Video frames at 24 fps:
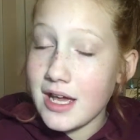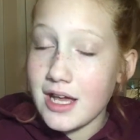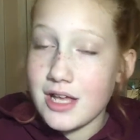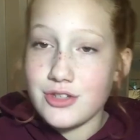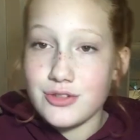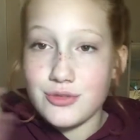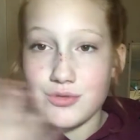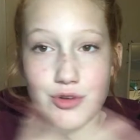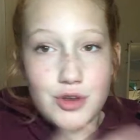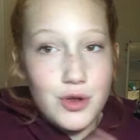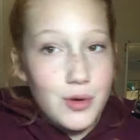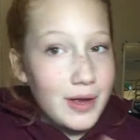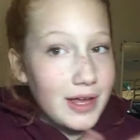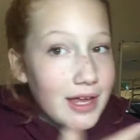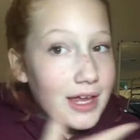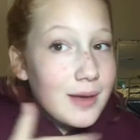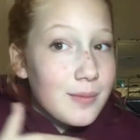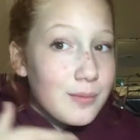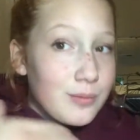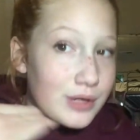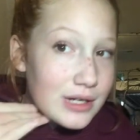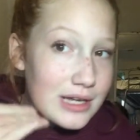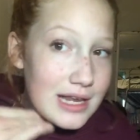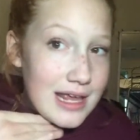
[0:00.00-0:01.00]
As you know, I
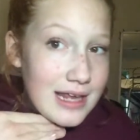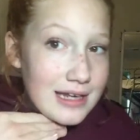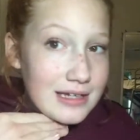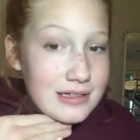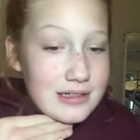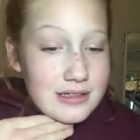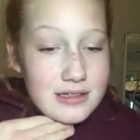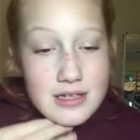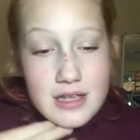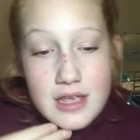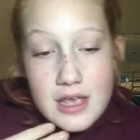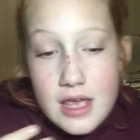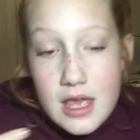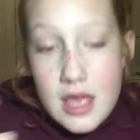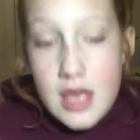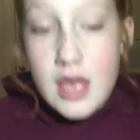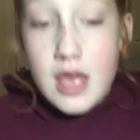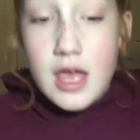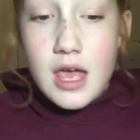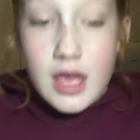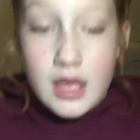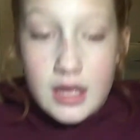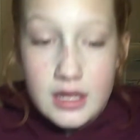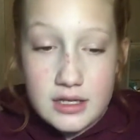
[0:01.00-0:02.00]
am redheaded,
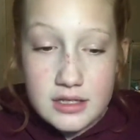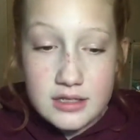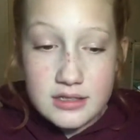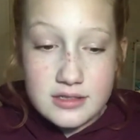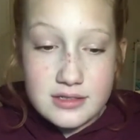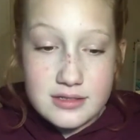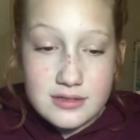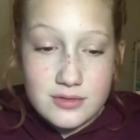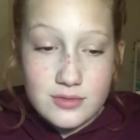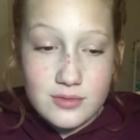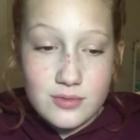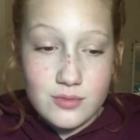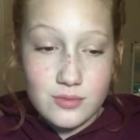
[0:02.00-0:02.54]
and